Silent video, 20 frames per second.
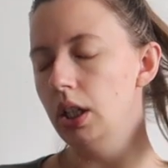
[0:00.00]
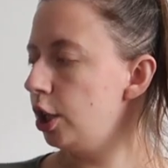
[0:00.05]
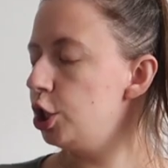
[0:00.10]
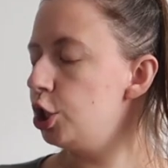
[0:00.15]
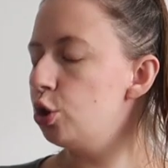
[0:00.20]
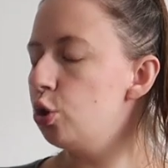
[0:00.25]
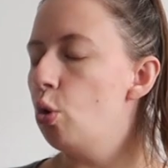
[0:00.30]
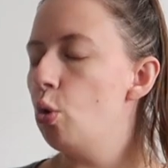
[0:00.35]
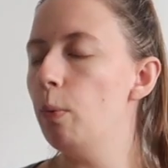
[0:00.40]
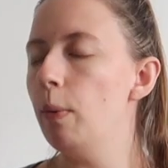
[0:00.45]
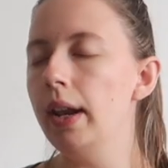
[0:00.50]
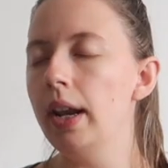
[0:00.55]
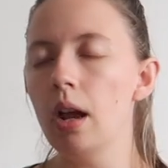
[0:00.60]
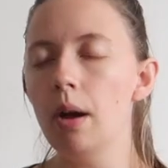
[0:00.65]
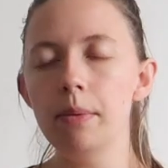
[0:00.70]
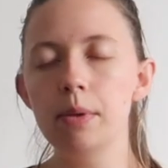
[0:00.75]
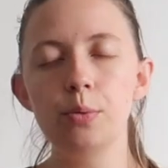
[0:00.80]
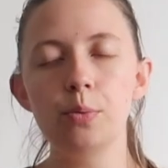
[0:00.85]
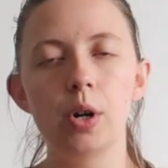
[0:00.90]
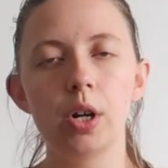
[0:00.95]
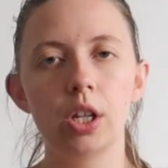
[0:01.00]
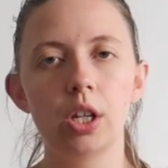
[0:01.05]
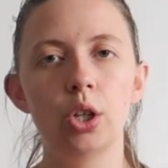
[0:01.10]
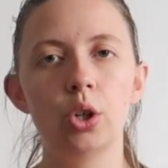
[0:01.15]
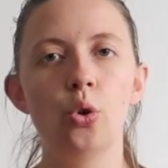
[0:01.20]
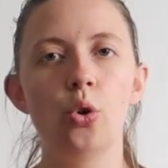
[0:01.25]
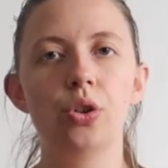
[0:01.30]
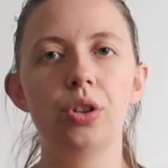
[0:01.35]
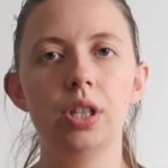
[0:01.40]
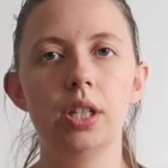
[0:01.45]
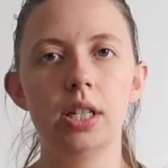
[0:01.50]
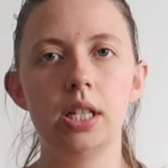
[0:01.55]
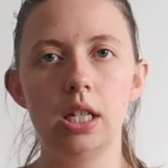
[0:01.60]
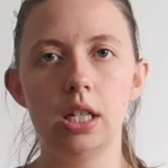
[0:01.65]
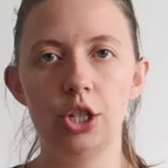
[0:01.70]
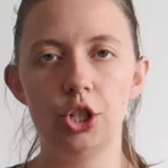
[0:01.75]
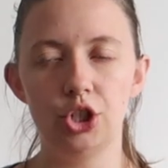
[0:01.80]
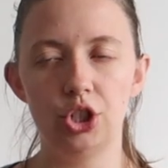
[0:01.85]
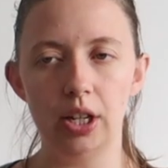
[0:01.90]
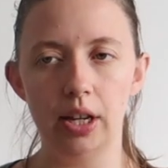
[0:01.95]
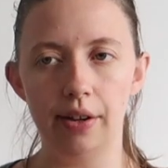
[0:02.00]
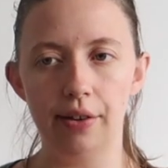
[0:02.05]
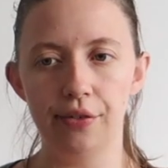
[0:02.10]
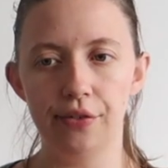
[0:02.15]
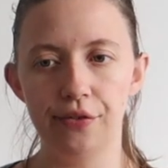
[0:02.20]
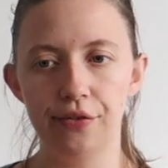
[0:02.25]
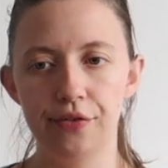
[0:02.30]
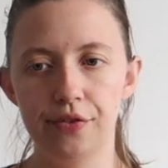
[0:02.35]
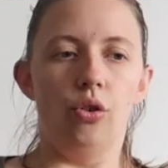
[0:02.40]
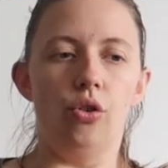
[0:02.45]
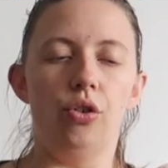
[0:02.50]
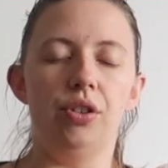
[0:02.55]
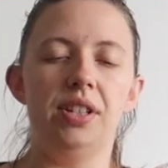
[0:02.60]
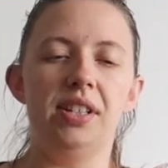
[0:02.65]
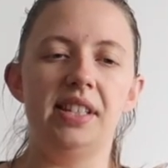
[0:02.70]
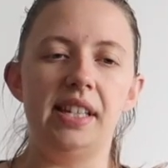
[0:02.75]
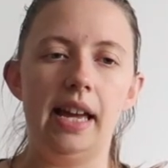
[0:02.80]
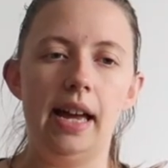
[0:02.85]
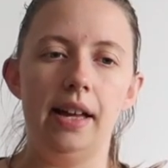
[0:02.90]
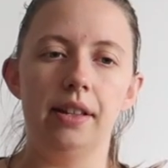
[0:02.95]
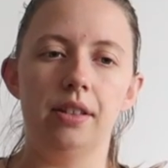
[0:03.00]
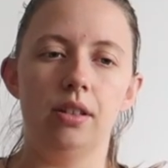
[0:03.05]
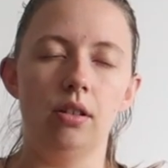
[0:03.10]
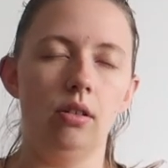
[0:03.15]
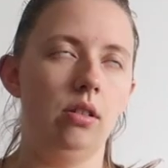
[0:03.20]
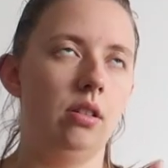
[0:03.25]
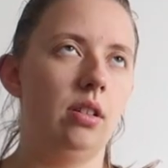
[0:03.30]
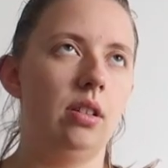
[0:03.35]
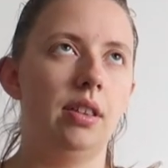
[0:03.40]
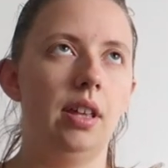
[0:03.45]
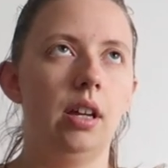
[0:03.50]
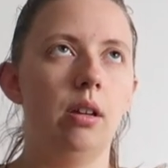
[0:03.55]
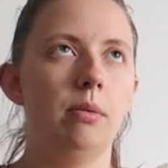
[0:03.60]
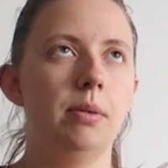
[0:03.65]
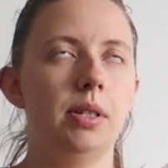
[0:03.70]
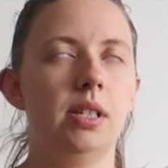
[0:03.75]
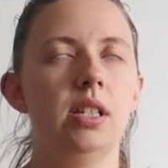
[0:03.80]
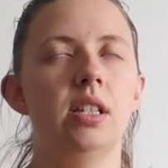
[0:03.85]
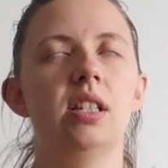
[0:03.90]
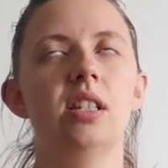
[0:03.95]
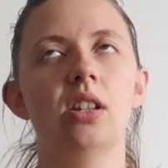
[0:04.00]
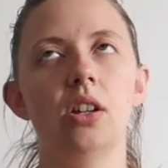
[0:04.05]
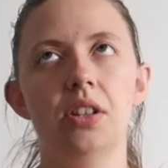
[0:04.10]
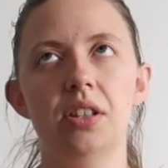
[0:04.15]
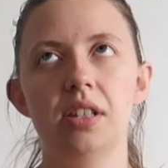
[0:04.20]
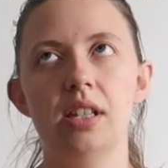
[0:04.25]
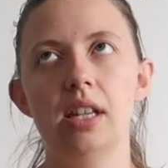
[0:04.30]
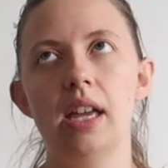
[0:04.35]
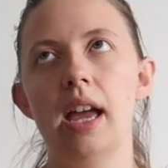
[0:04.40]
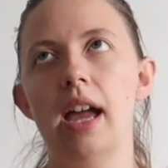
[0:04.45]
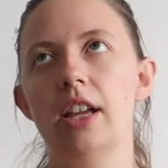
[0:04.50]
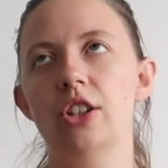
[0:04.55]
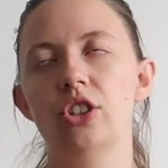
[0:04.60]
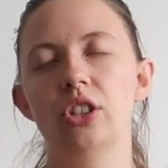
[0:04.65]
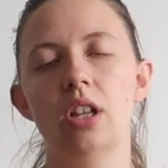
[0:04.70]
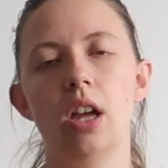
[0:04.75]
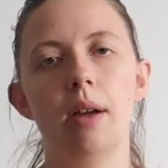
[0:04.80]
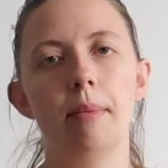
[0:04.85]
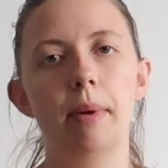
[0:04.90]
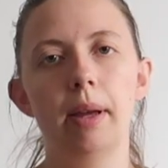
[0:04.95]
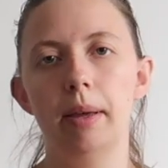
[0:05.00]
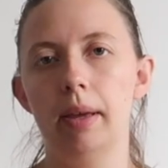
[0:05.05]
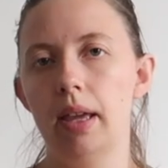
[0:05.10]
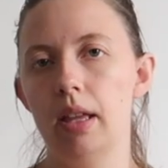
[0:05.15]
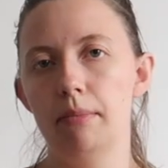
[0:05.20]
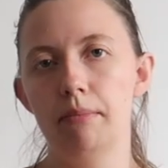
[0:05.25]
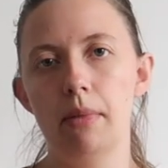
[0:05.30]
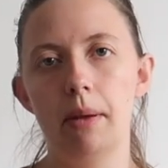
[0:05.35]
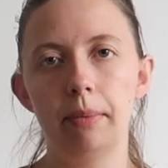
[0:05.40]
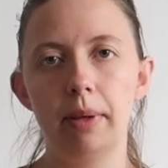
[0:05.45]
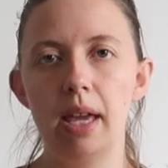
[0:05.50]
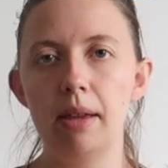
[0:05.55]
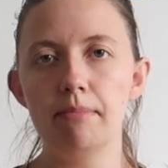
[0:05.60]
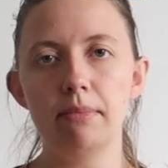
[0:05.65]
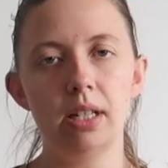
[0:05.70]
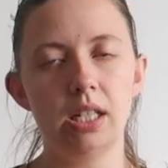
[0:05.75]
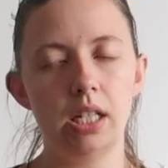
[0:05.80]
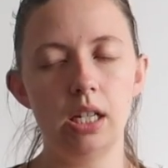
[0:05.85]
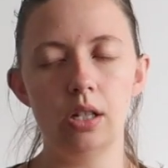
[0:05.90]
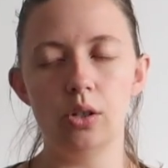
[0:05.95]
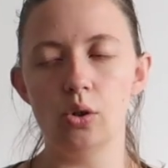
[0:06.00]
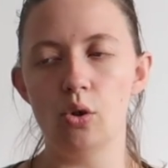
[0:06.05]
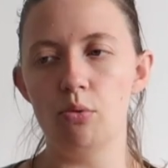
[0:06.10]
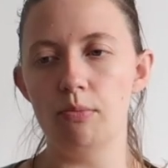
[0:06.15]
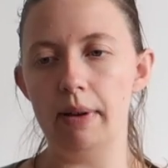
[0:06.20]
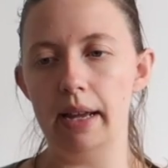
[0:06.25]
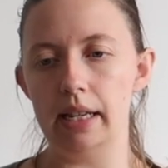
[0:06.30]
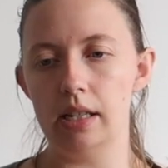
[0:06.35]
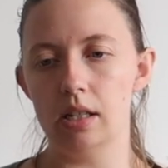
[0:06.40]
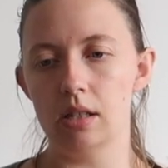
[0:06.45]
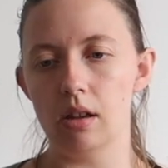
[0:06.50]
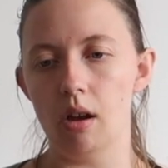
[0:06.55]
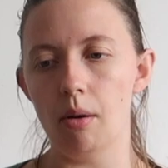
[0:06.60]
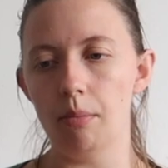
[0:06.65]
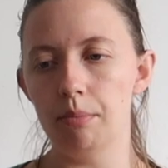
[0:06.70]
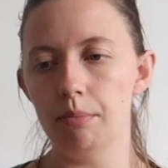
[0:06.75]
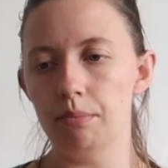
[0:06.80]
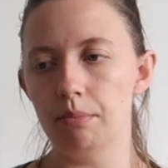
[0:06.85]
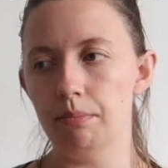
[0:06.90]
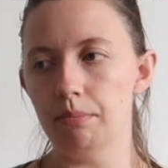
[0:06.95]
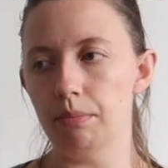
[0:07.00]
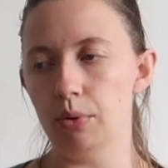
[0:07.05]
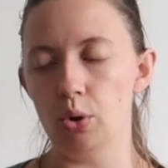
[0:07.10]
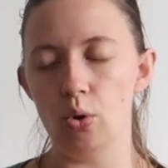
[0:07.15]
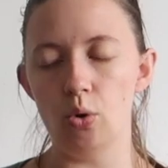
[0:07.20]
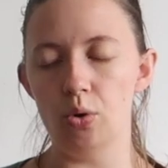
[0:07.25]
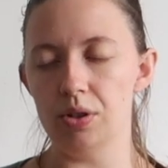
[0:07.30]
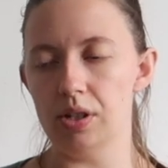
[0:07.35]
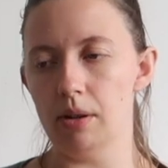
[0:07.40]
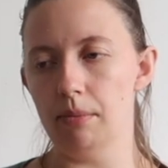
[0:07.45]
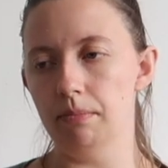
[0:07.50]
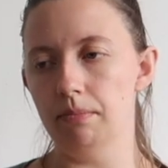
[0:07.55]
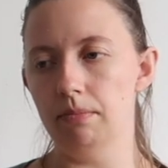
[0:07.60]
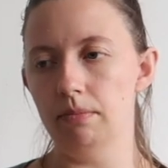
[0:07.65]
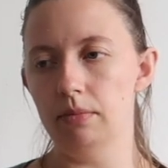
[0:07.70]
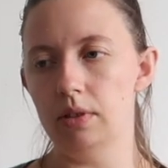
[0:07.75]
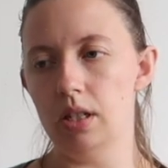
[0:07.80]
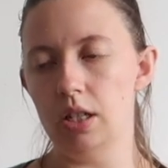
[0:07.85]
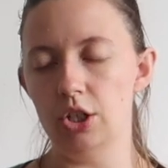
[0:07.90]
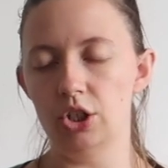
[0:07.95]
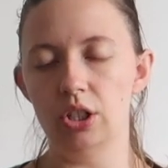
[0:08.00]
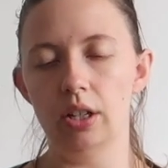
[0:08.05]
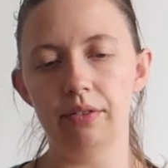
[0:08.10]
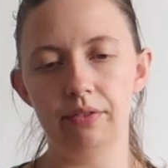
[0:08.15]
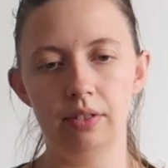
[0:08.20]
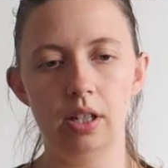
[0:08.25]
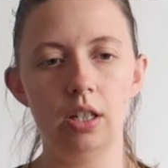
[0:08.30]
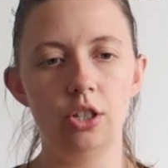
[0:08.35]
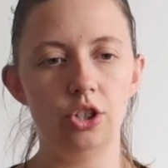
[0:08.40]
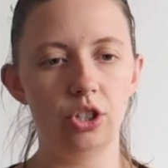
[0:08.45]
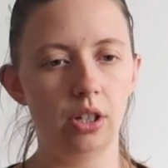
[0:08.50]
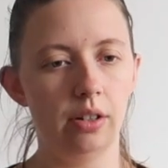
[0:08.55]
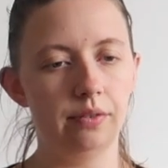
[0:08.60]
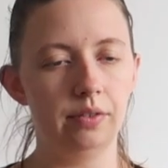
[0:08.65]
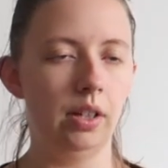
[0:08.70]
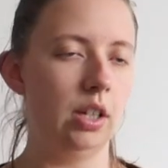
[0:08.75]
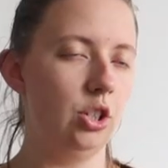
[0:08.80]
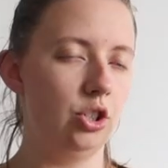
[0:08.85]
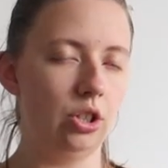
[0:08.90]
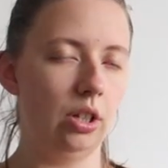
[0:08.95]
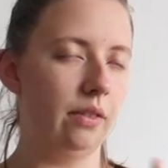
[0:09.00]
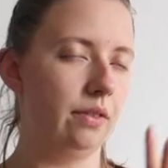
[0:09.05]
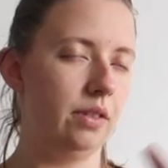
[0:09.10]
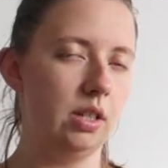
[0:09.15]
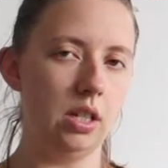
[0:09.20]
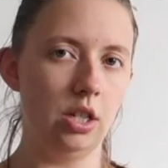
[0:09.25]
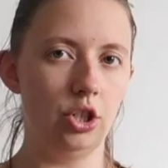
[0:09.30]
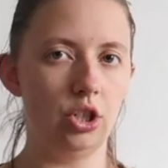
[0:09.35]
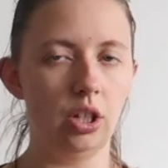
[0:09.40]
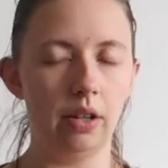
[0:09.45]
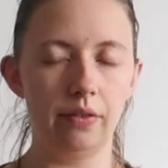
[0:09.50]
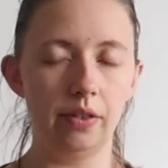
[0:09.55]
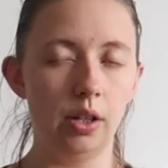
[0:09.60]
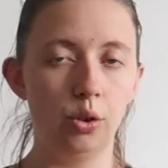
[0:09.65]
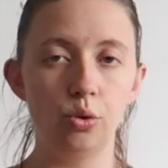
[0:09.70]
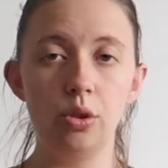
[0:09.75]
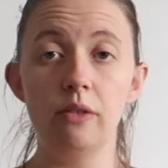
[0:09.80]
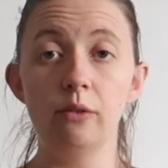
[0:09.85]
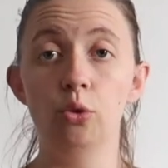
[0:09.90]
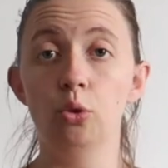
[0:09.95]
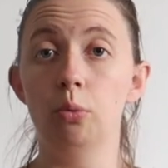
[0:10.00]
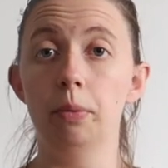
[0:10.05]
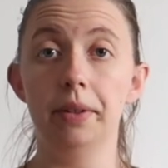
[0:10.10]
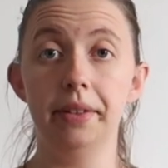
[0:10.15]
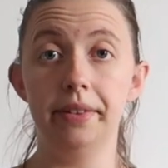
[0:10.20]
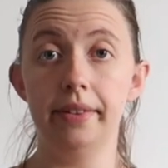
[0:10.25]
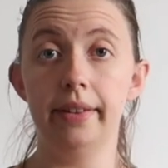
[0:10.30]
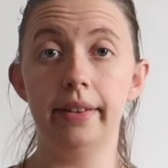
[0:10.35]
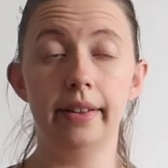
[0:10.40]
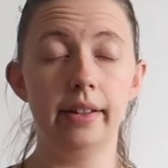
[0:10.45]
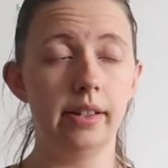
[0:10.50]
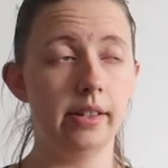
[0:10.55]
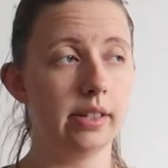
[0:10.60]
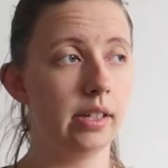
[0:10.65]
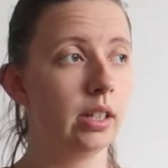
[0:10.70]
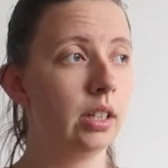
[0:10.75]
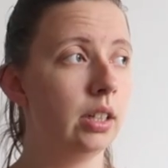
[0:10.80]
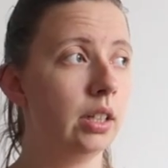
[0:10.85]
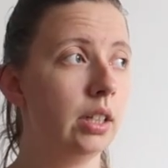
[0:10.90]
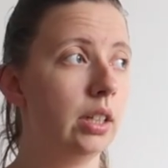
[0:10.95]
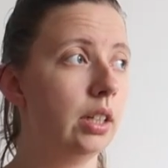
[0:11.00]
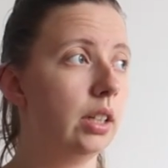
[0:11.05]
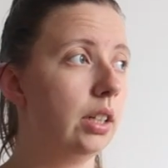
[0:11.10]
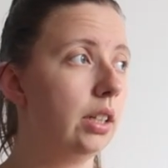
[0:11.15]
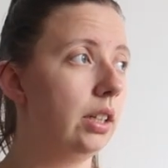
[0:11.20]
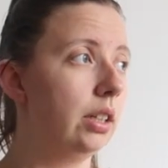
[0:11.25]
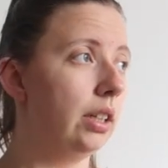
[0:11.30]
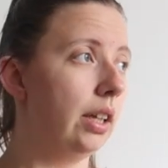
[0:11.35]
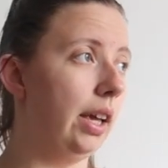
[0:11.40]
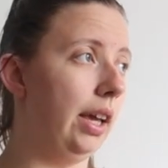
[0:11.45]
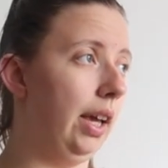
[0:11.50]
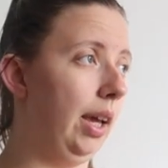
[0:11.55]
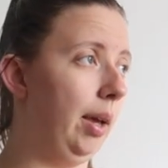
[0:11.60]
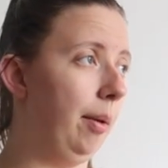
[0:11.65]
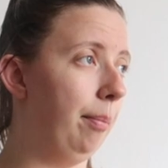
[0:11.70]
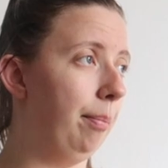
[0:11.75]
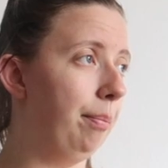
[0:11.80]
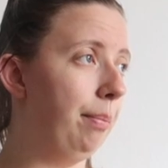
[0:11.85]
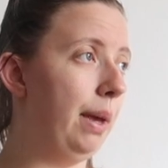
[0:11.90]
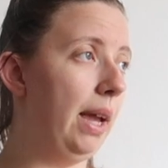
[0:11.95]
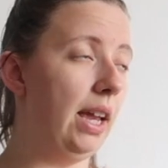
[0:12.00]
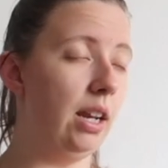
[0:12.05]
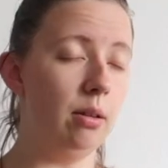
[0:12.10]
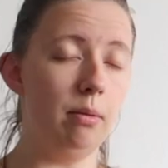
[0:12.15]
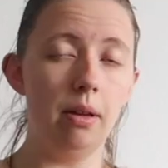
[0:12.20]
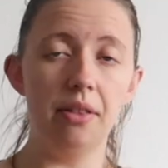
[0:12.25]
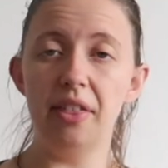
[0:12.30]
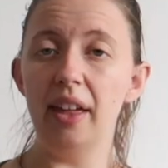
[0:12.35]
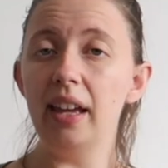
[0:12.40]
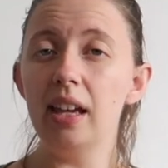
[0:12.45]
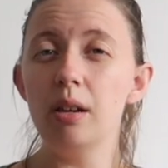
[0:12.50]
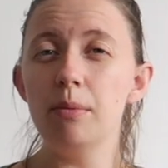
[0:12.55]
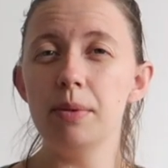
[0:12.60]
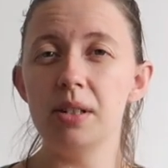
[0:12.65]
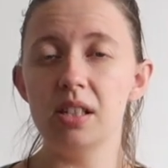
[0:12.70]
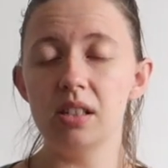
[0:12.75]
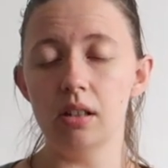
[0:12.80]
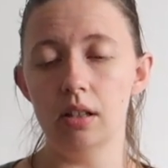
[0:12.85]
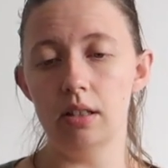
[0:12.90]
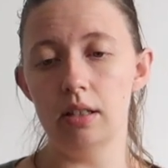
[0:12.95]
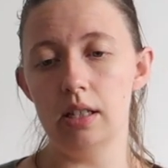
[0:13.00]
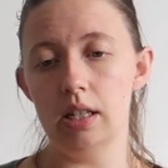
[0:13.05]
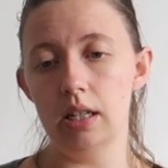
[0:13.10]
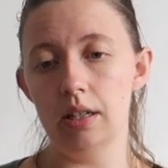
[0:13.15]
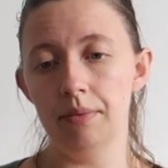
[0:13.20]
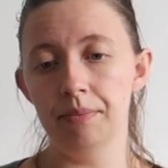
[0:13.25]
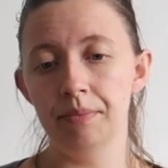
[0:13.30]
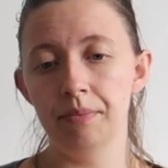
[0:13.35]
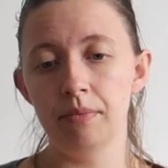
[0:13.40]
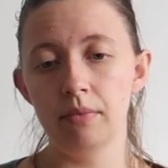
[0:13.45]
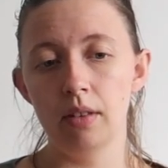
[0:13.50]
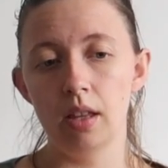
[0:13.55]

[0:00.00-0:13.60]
So when I was working on the day shift, on the Saturday, I think it was on the Sunday actually, I'm getting my days all mixed up because I'm day shift, night shift, night shift, day shift. I don't even know what day it is. But anyway, I think it was Sunday.